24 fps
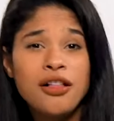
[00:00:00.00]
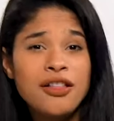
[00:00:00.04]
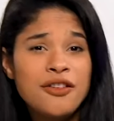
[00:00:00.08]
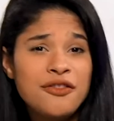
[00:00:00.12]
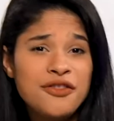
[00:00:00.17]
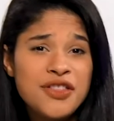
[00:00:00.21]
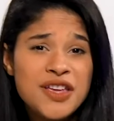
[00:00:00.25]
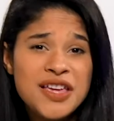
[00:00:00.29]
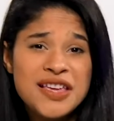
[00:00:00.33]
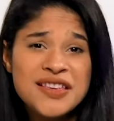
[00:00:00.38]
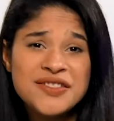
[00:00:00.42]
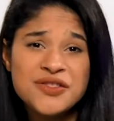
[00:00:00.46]
All
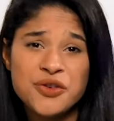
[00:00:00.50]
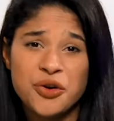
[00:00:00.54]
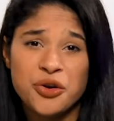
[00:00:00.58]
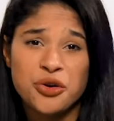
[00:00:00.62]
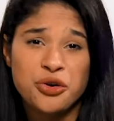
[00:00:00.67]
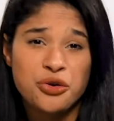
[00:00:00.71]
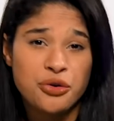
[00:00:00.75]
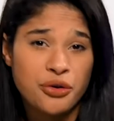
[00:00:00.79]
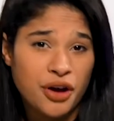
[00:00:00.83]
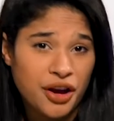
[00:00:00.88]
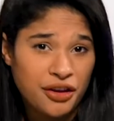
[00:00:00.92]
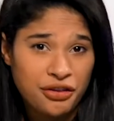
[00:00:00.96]
of these
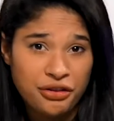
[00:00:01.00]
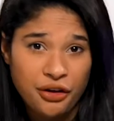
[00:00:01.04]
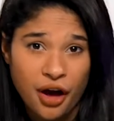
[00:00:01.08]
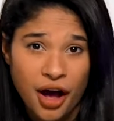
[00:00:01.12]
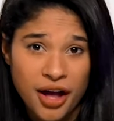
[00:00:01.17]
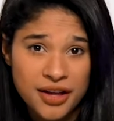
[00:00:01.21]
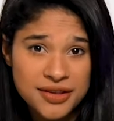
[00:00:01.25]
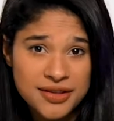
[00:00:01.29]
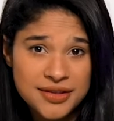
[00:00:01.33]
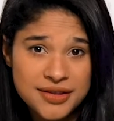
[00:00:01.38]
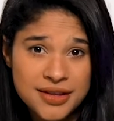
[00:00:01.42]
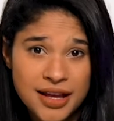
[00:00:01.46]
are great
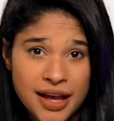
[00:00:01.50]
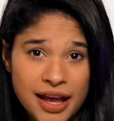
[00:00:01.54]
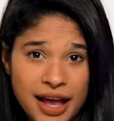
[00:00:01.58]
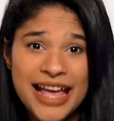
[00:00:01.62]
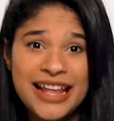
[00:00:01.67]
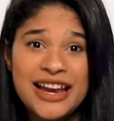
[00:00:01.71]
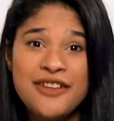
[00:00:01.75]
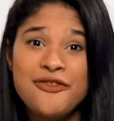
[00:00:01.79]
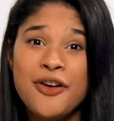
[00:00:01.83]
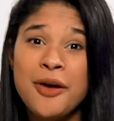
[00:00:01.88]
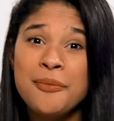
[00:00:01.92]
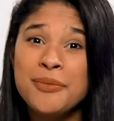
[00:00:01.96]
thoughts.
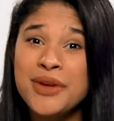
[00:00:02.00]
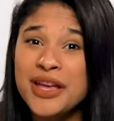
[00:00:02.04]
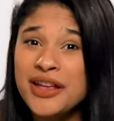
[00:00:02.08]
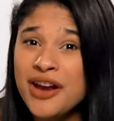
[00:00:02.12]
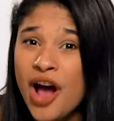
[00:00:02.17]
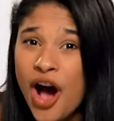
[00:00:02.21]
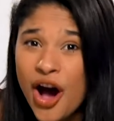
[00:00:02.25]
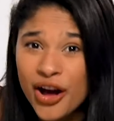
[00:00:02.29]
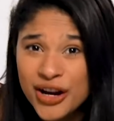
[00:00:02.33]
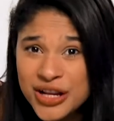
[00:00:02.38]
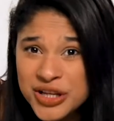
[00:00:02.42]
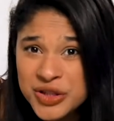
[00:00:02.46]
And if I'm
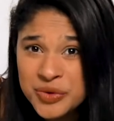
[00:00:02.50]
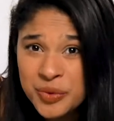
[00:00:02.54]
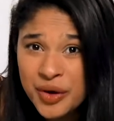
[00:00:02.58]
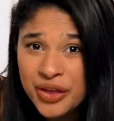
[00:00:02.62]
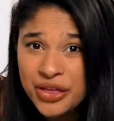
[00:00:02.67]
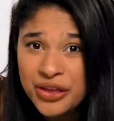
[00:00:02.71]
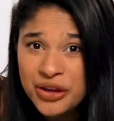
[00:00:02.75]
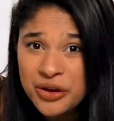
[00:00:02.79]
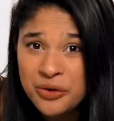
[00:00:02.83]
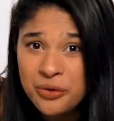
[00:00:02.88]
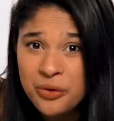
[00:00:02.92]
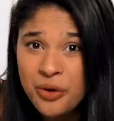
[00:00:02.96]
being honest
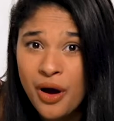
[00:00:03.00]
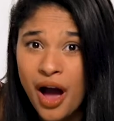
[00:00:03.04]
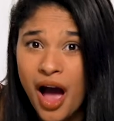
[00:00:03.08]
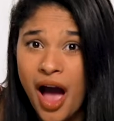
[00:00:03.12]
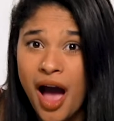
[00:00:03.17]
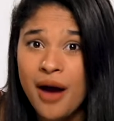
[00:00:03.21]
with you,